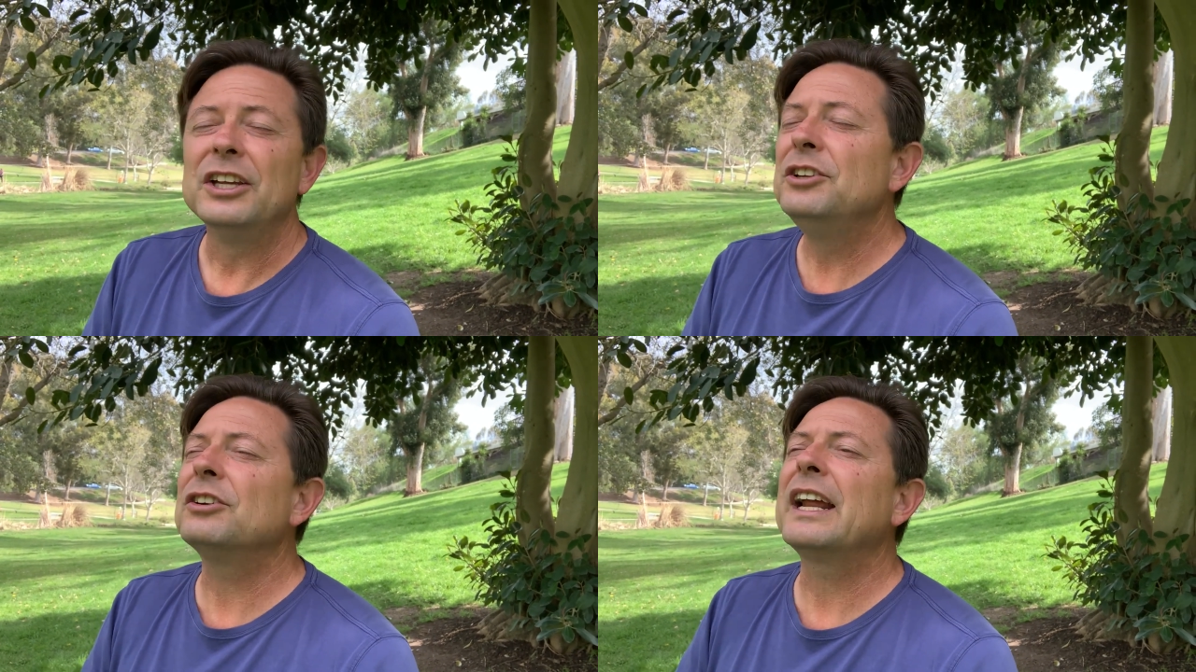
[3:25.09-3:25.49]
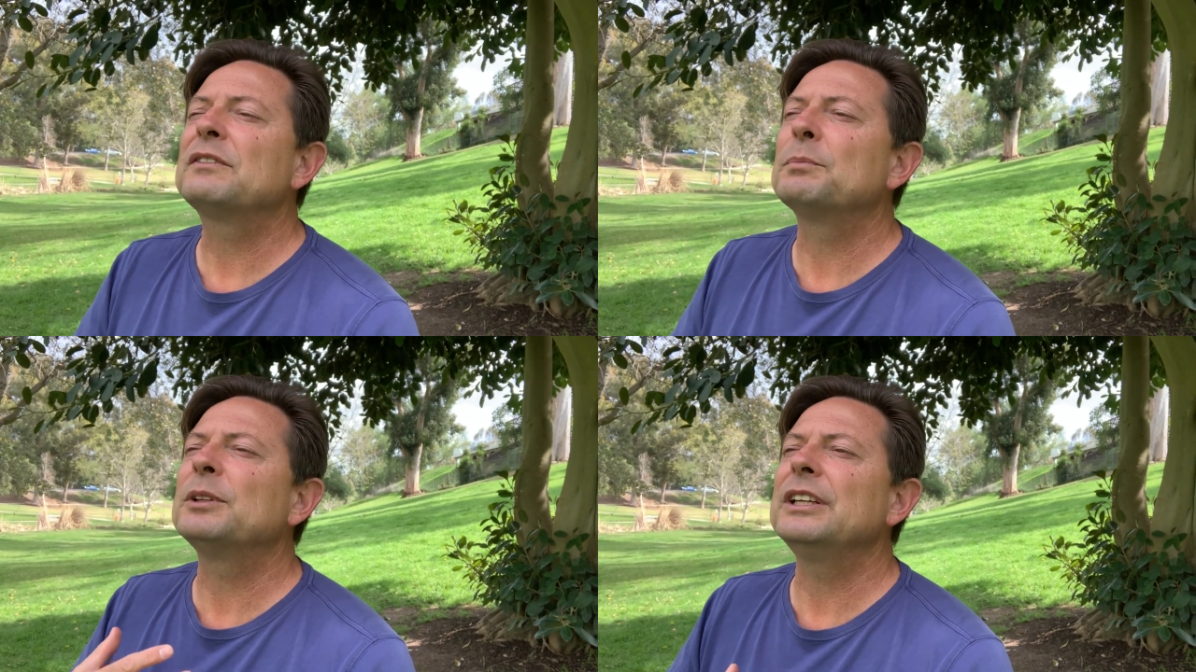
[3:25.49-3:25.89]
You don't
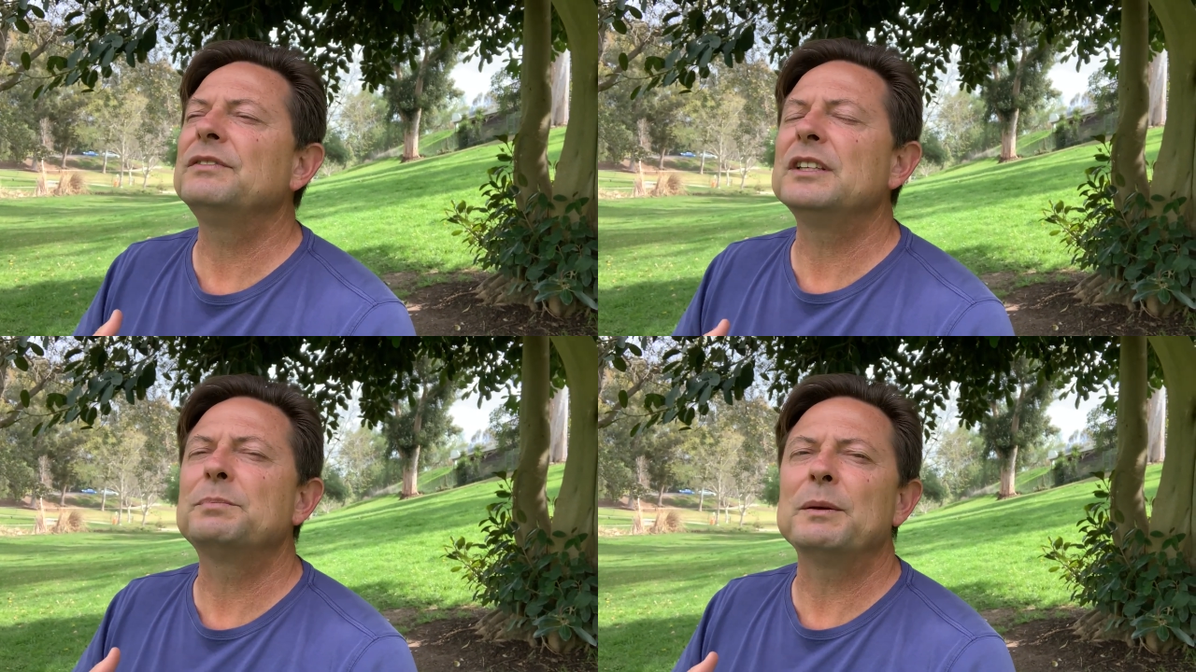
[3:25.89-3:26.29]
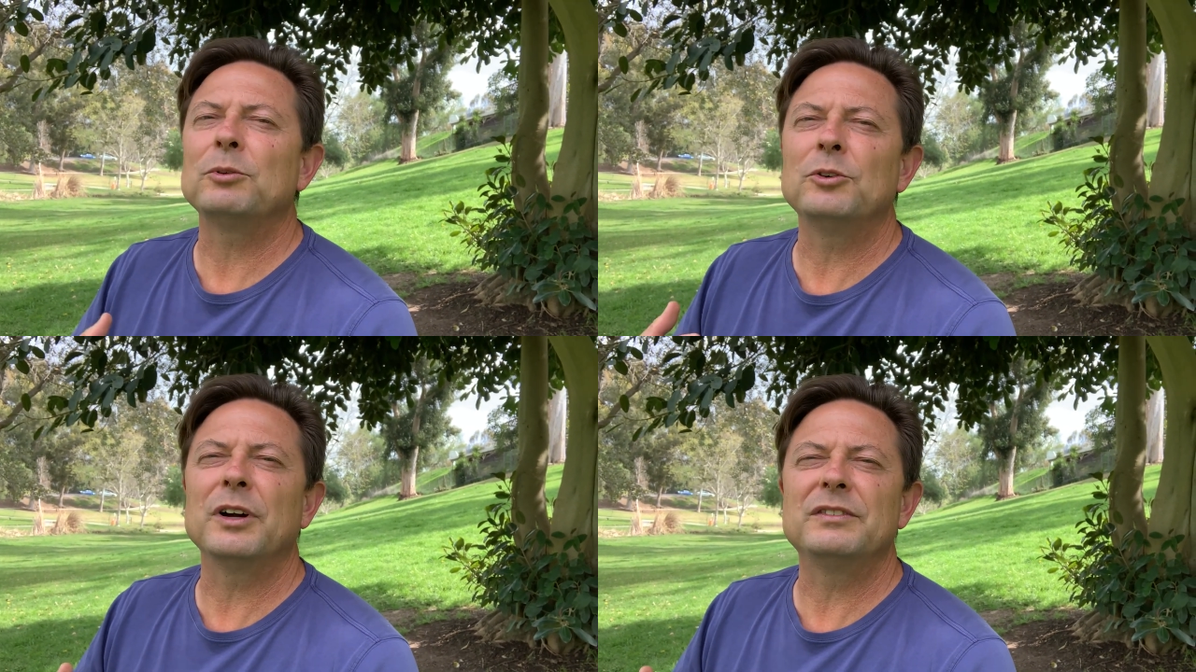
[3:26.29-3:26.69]
have to believe these
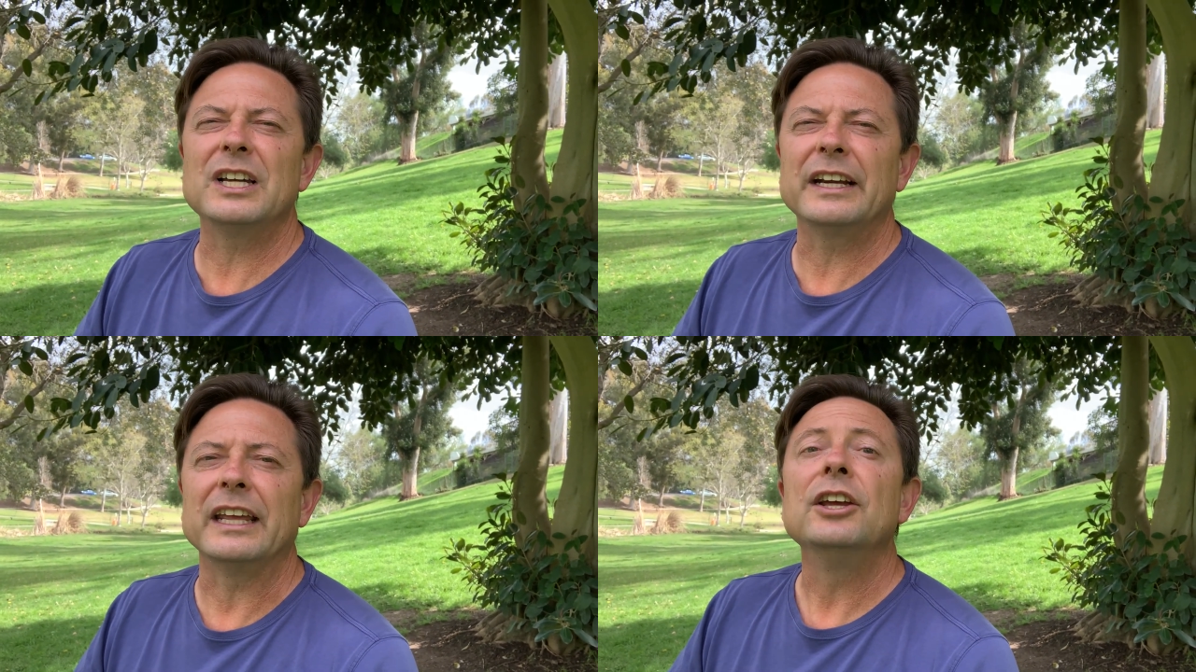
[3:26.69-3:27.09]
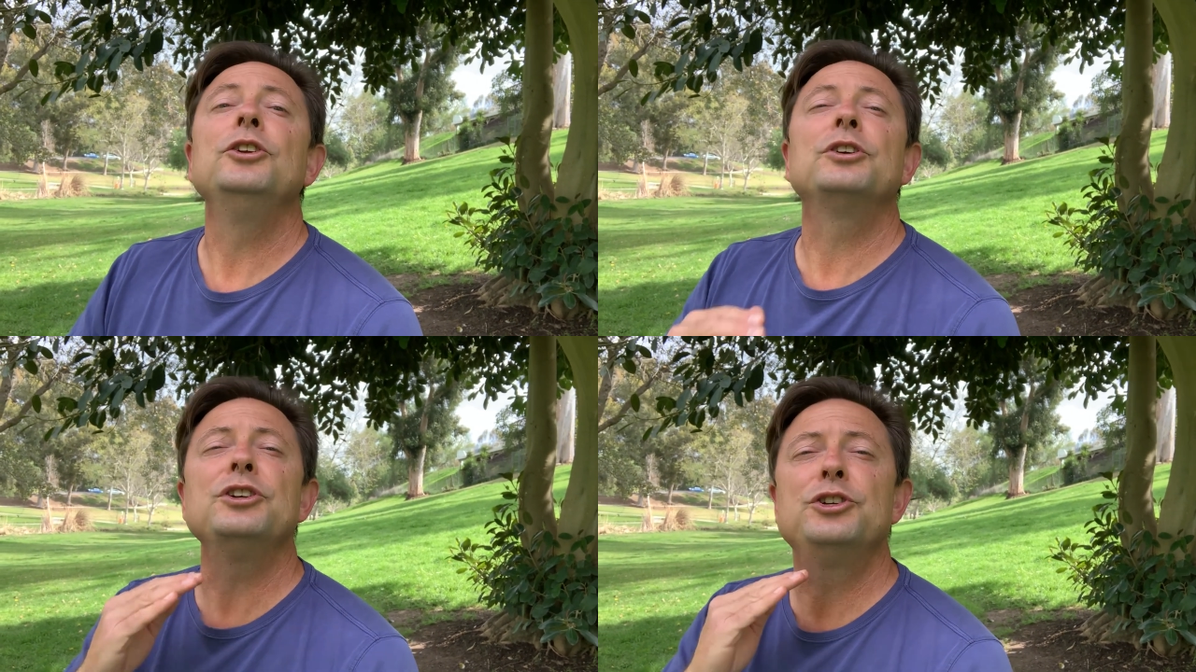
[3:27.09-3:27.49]
people who have done it.
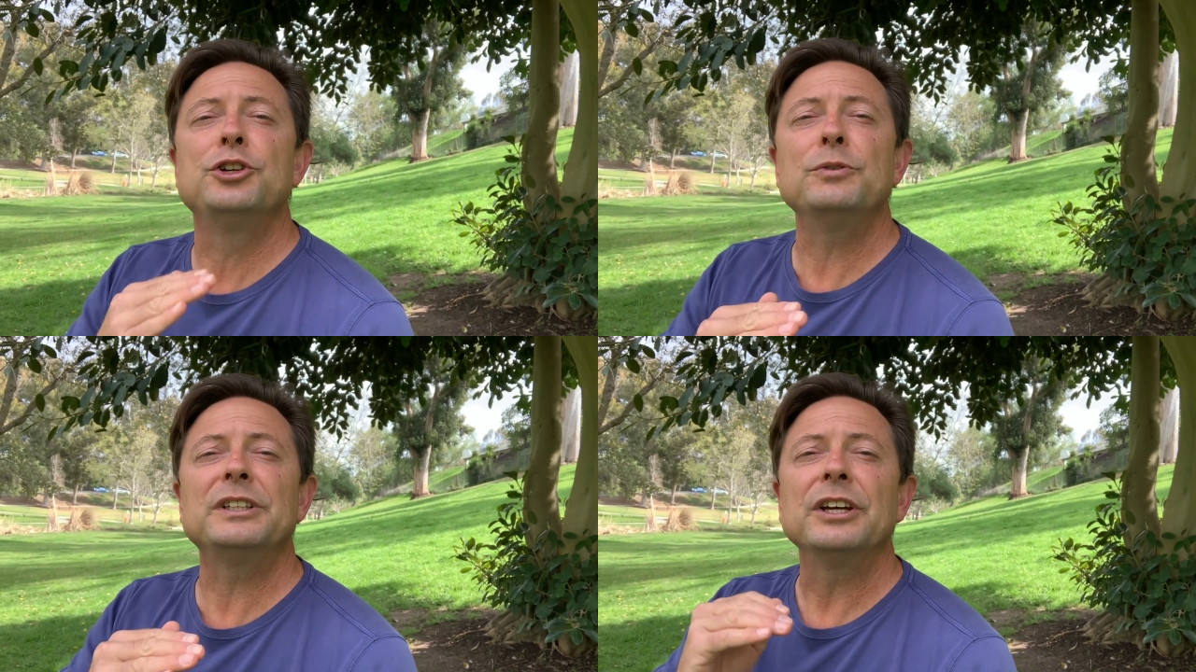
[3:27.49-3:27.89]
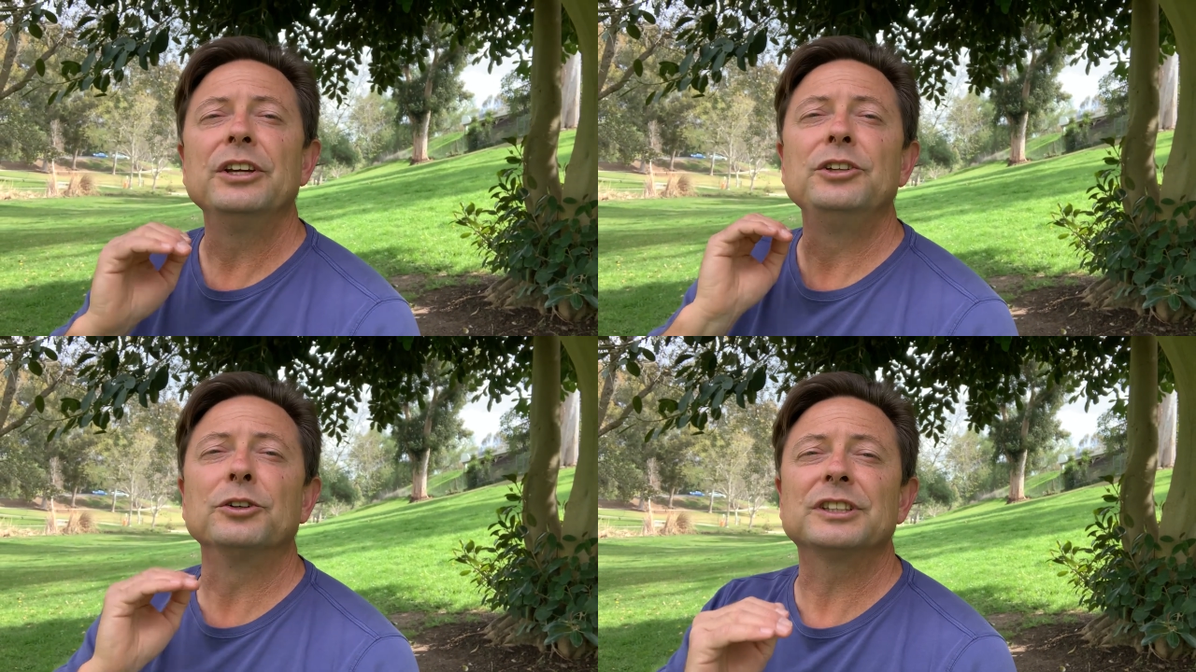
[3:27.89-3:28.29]
You can do it
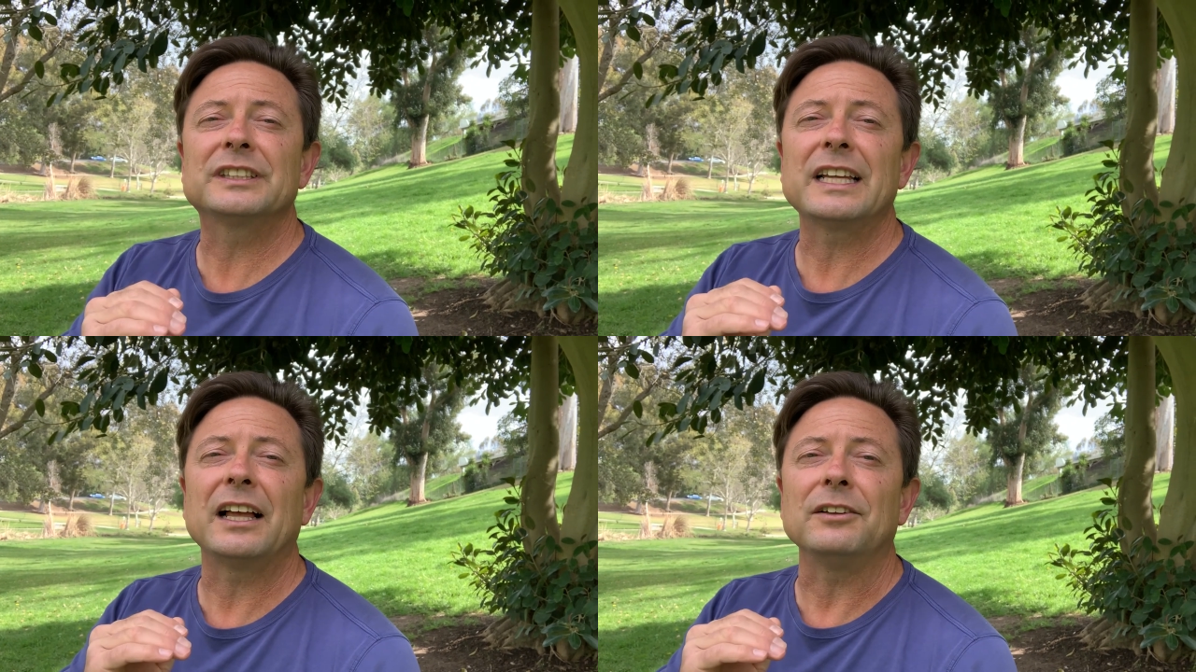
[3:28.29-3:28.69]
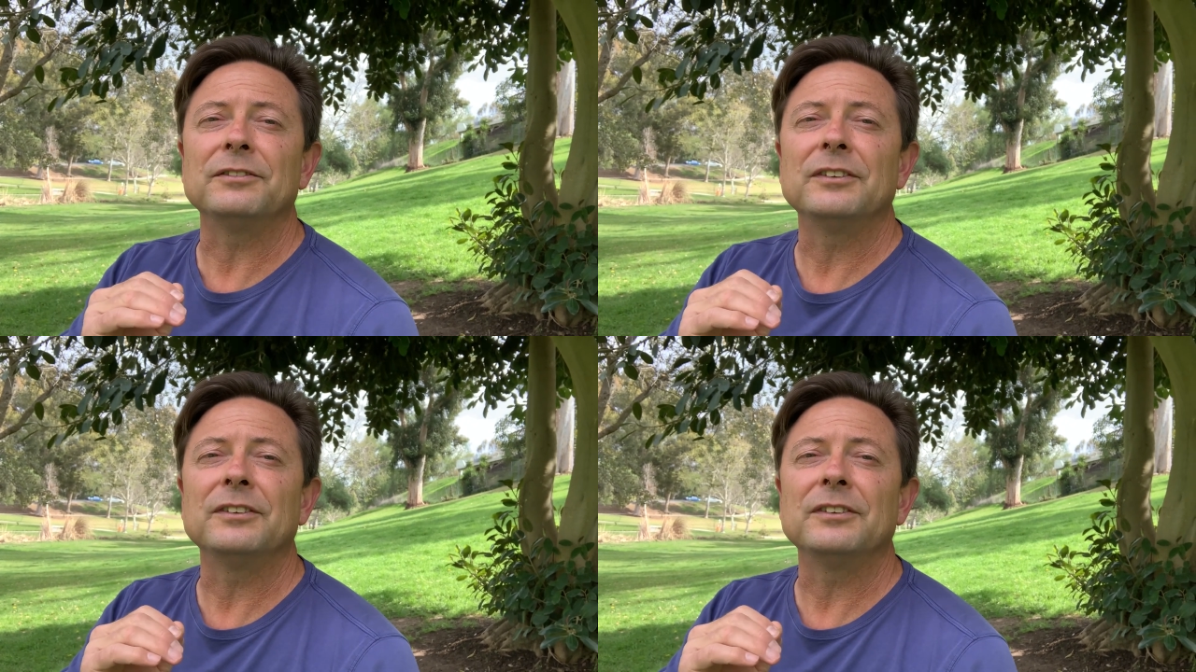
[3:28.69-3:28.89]
yourself.